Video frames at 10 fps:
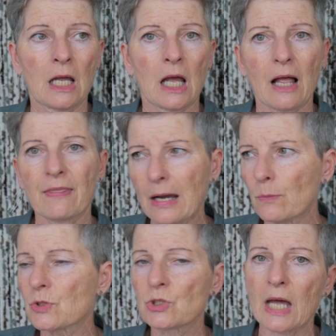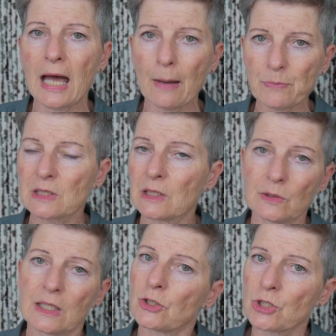And that was
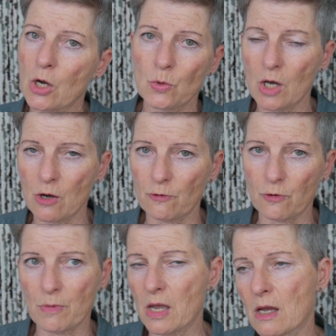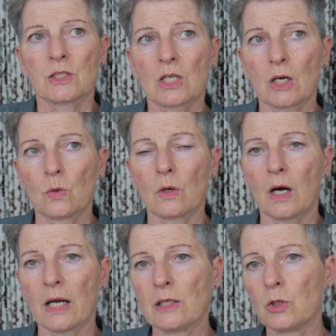absolutely a no-go for me. So
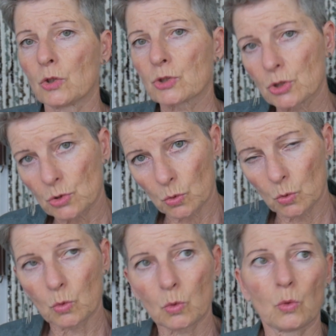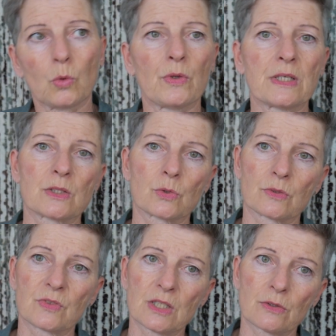I looked at all this sort
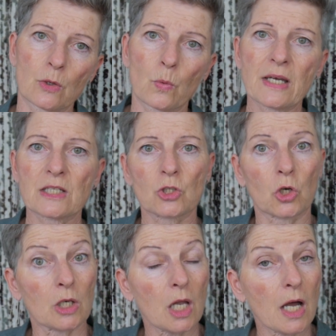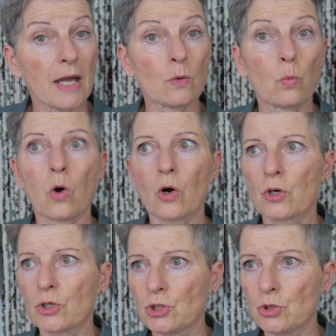of zero waste online. What
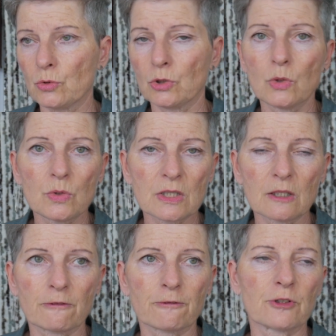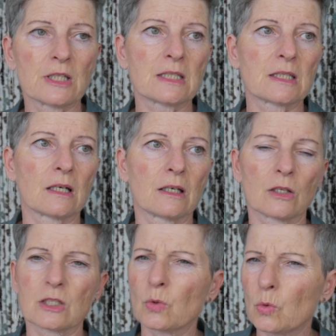could you use in the freezer? And
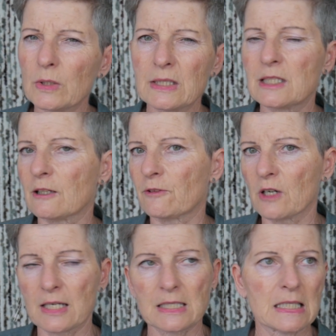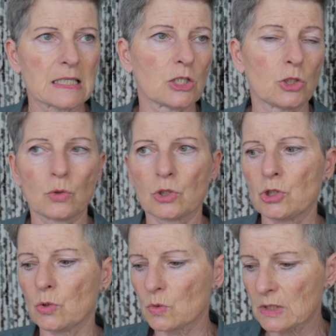there's all these different ideas that you could
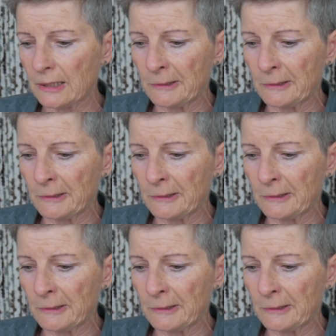use,